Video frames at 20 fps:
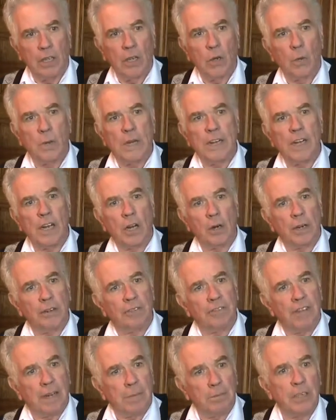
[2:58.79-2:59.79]
we now have
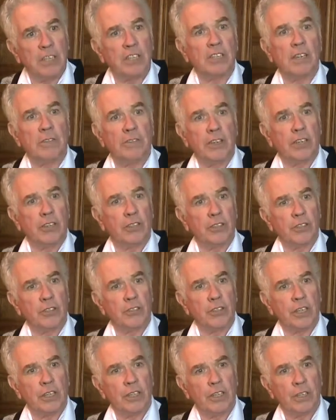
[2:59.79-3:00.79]
families living on the
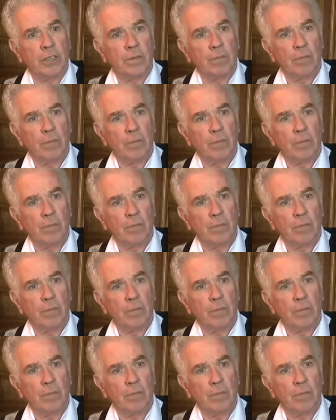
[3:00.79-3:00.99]
street.